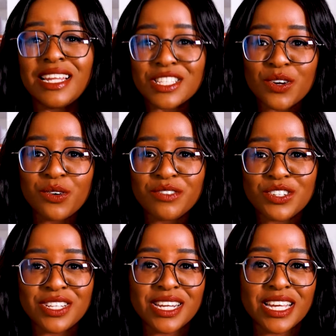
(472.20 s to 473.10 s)
Let's go over
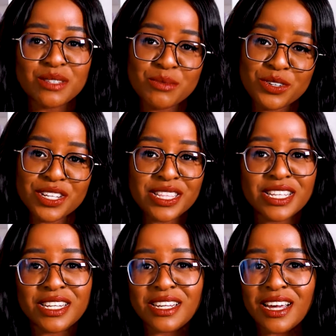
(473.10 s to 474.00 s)
to the next product
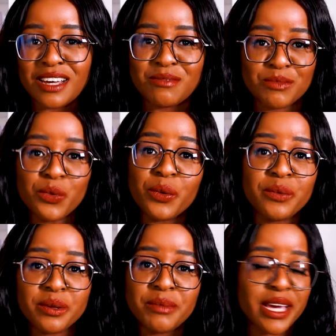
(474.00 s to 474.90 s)
that we
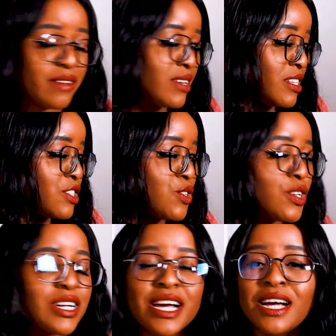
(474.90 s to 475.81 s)
will be having in
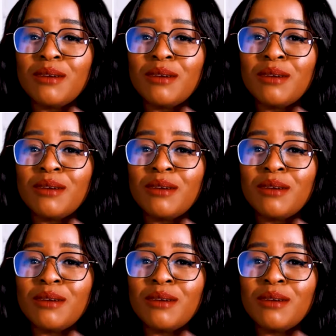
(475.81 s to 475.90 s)
stock.